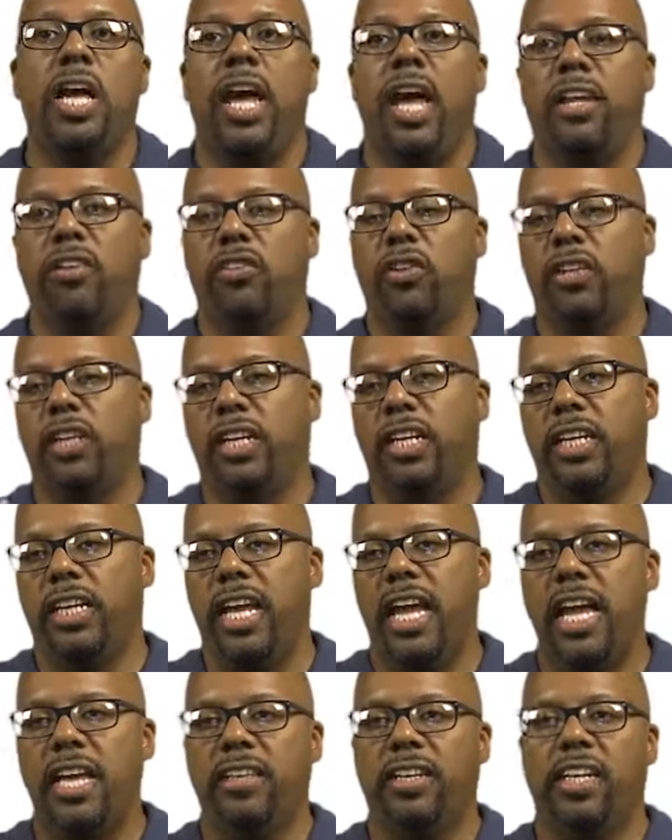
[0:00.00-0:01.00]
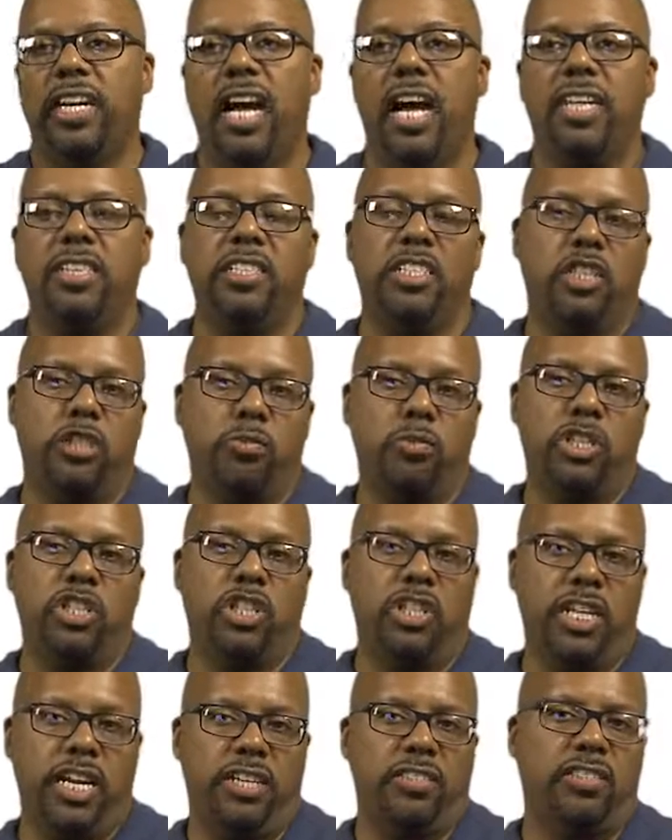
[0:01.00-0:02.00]
And so the constant
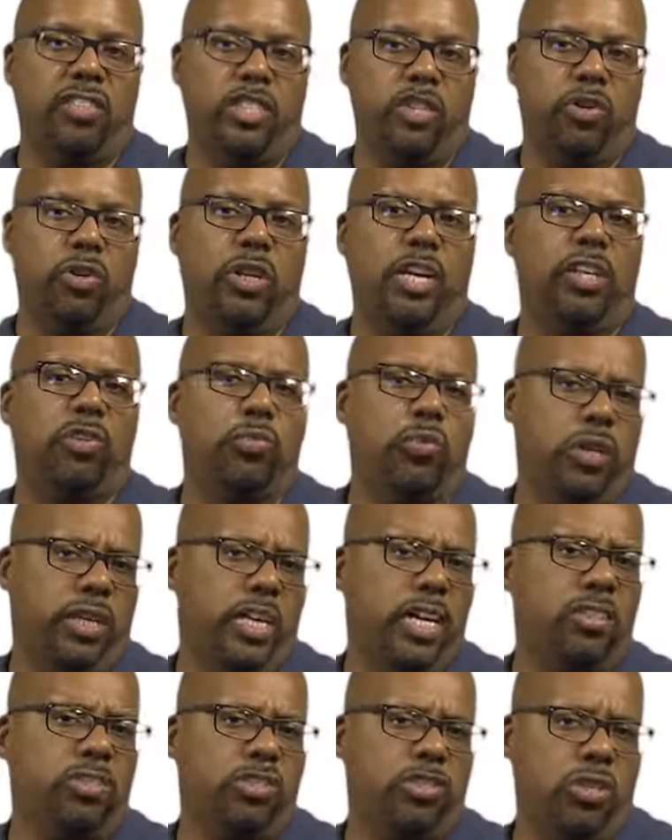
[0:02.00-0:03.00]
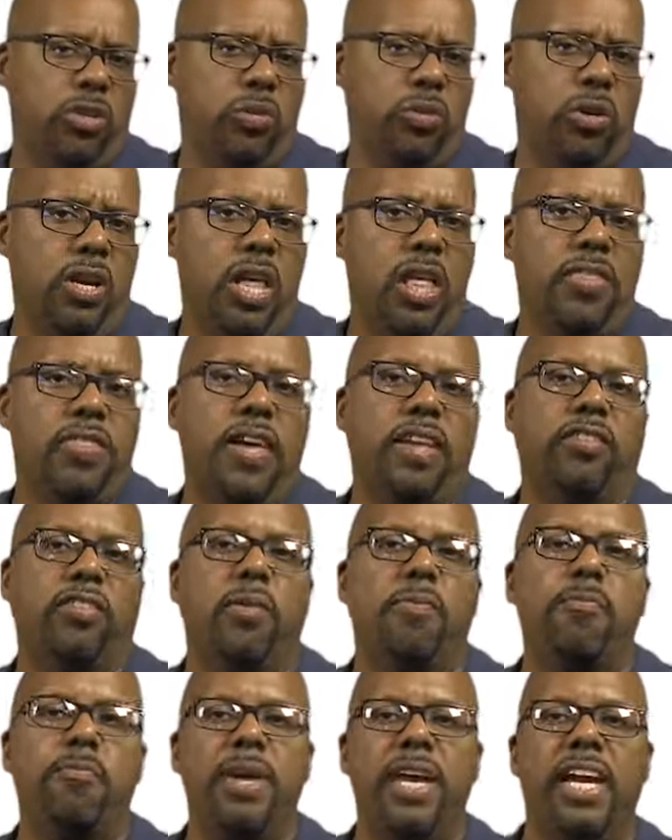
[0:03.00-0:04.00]
expression, case 0, case 1, case 2, that's
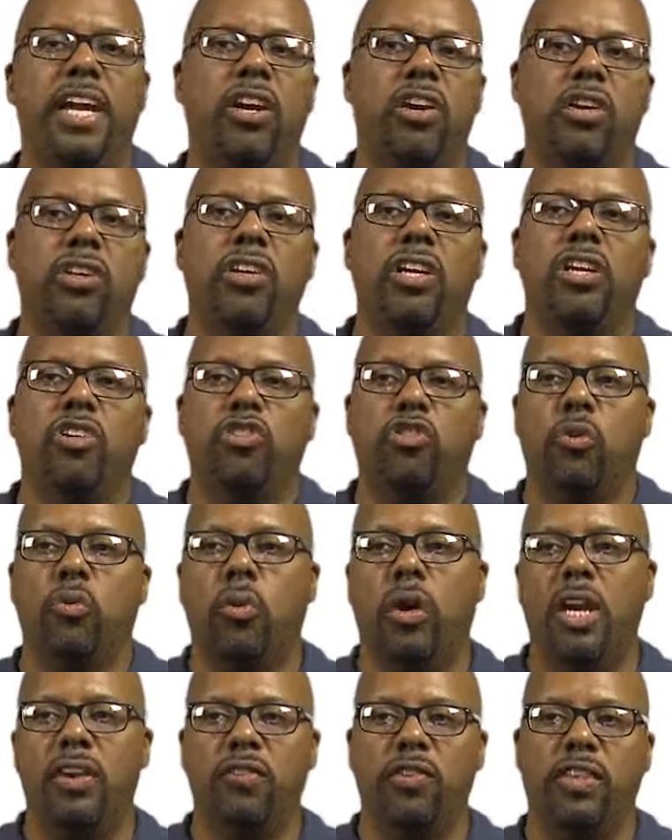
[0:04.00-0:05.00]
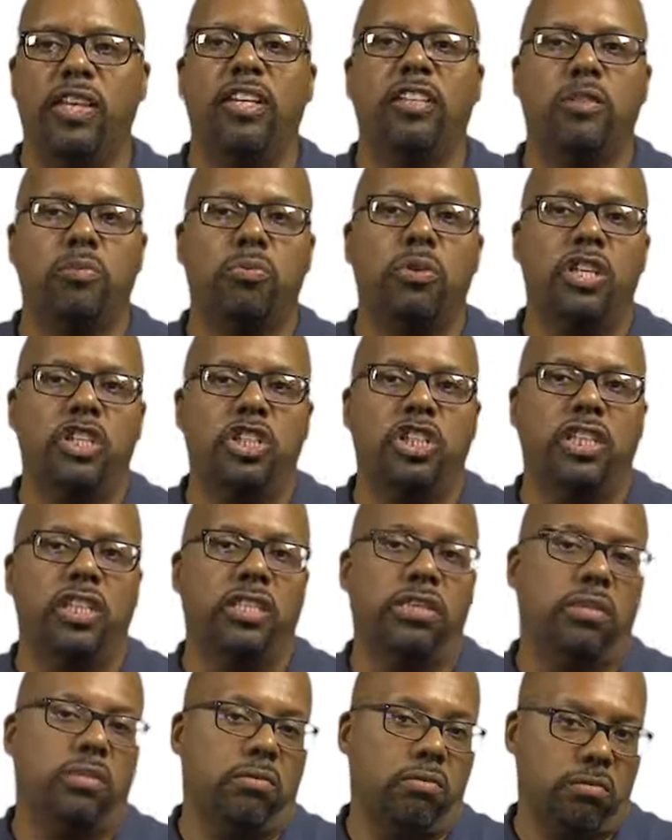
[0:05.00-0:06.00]
compared to whatever the expression
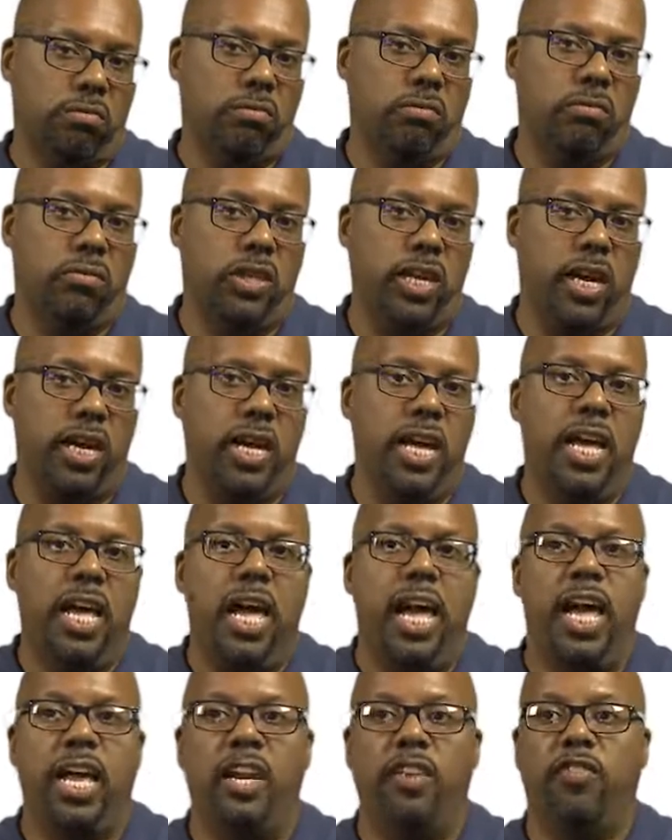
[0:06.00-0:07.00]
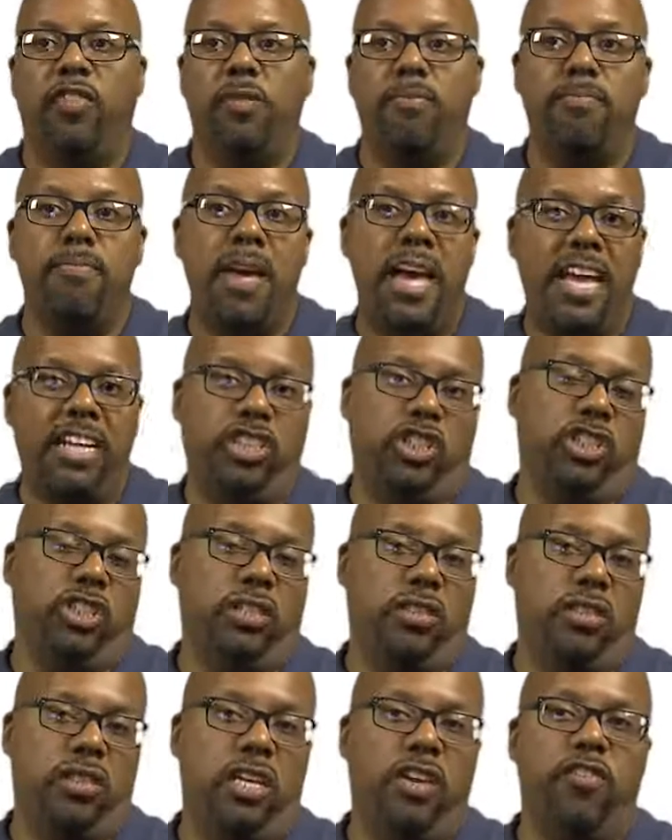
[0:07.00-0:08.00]
is. Okay? And if it
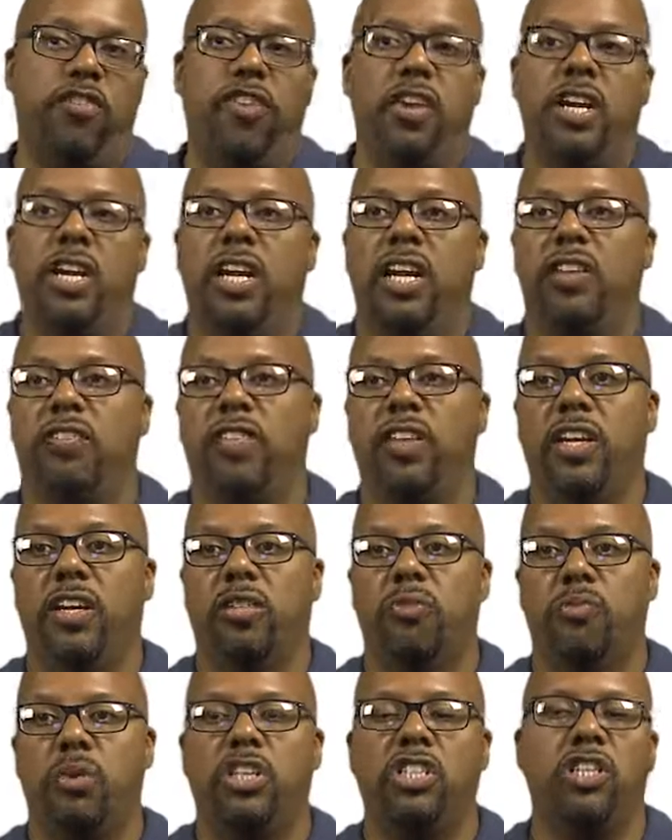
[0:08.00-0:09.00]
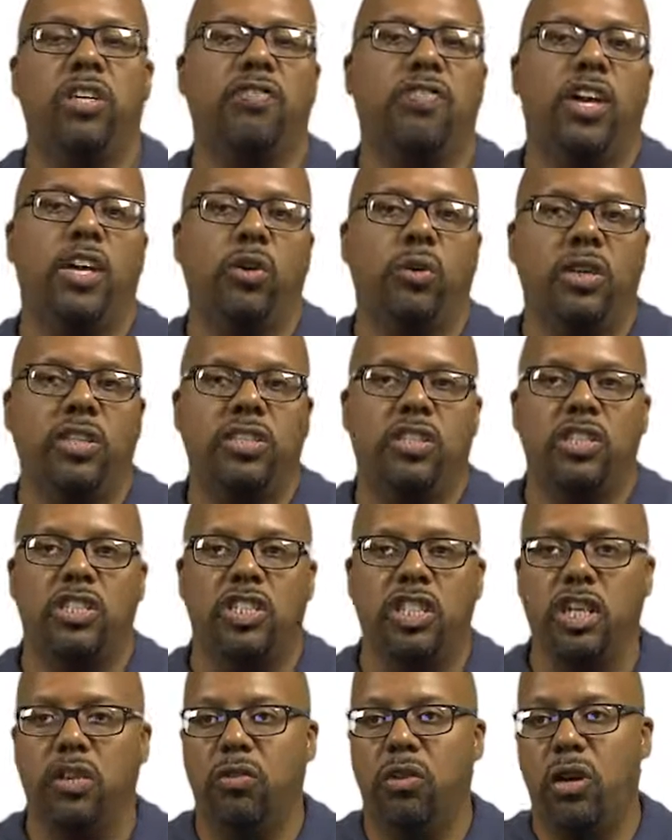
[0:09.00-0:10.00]
matches, if the expression evaluates to
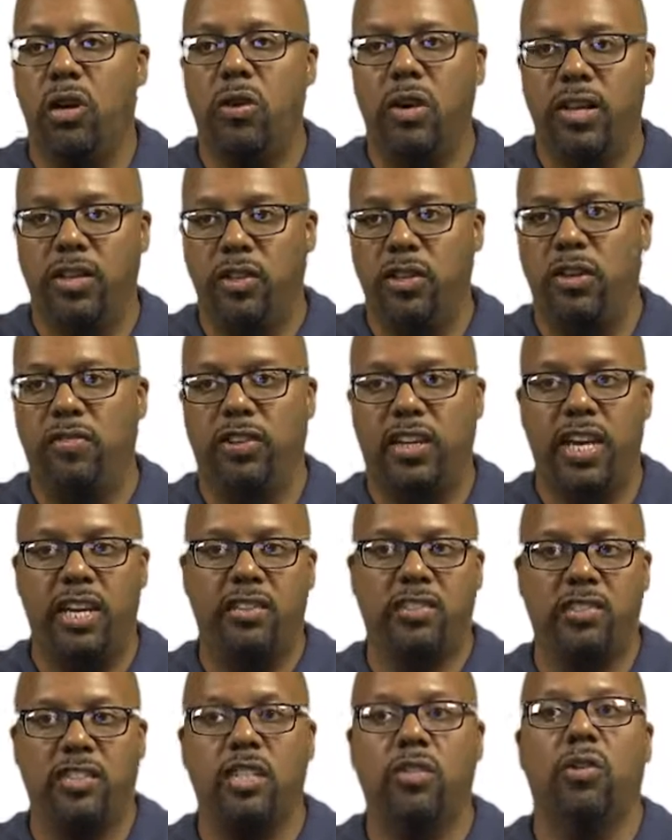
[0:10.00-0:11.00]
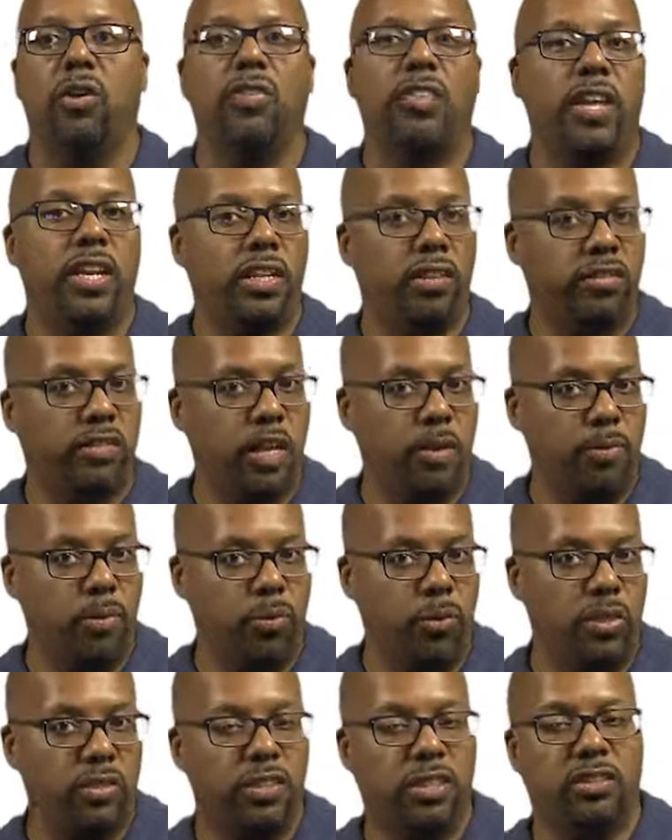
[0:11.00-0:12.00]
0 and you have a case 0, then
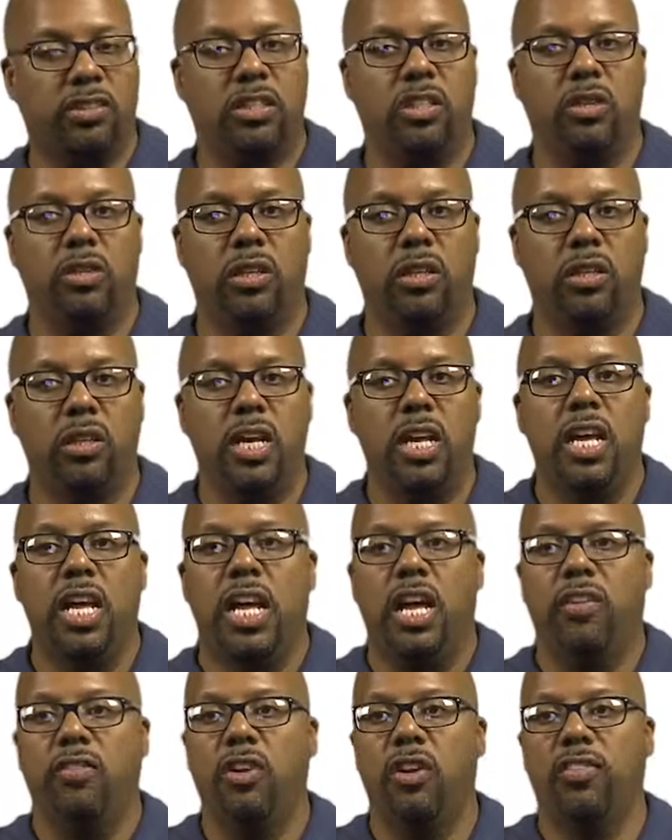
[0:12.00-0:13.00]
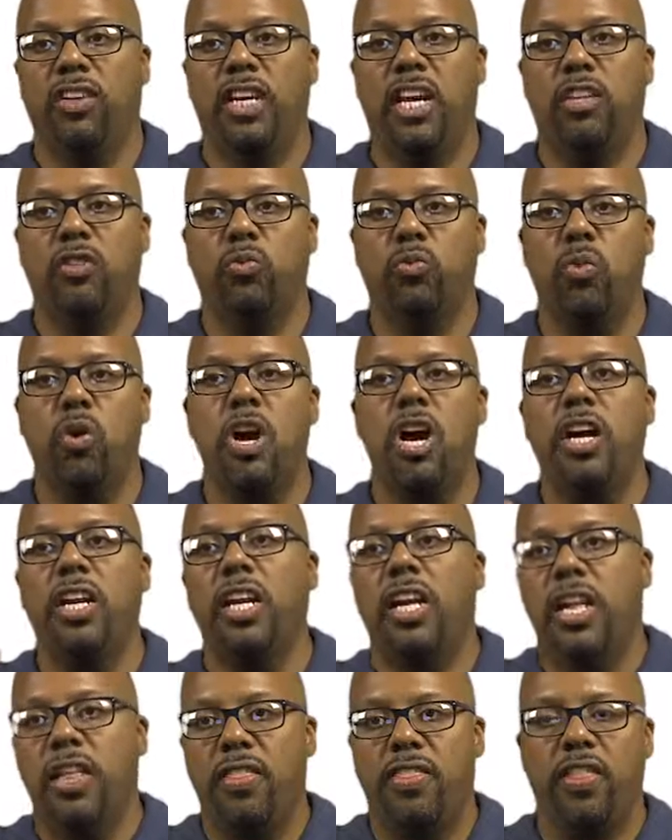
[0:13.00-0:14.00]
statement 1 is executed. If you have a case
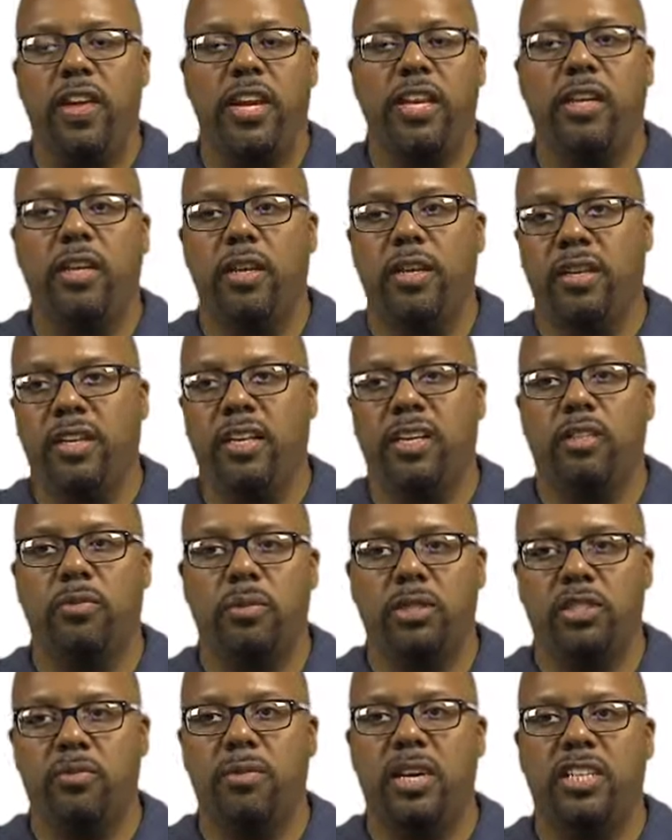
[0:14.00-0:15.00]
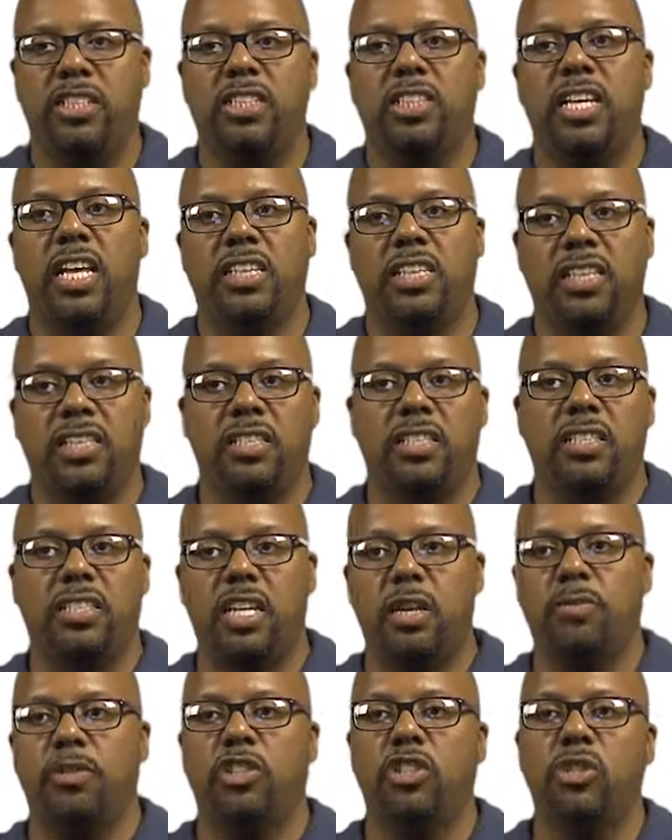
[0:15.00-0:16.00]
1, then the expression matches that, then
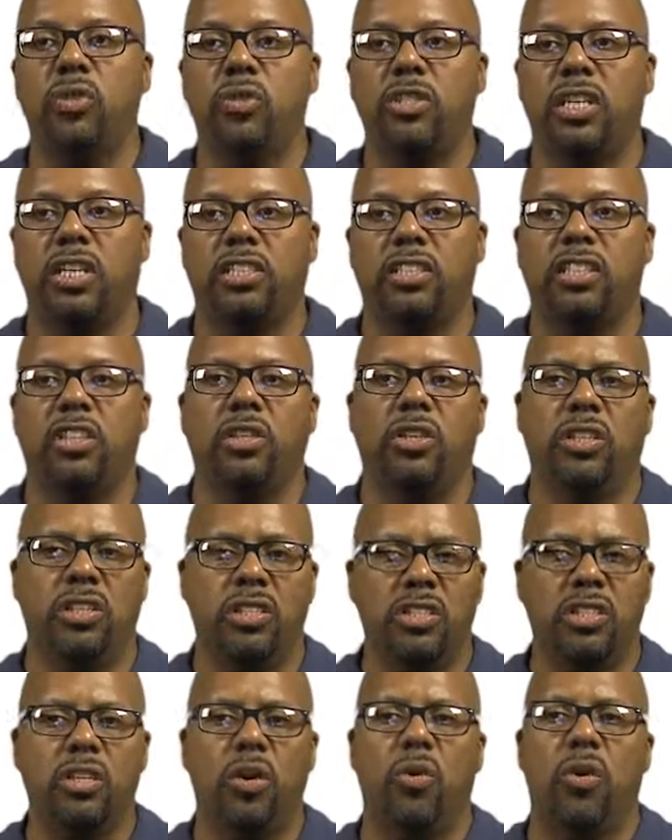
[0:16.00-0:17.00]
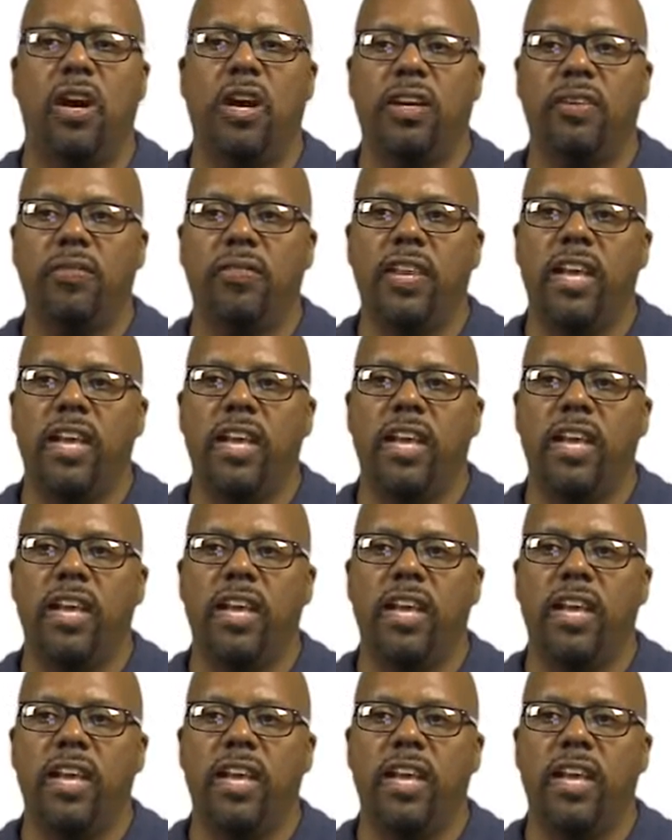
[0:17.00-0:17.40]
statement 2 is executed, and so on.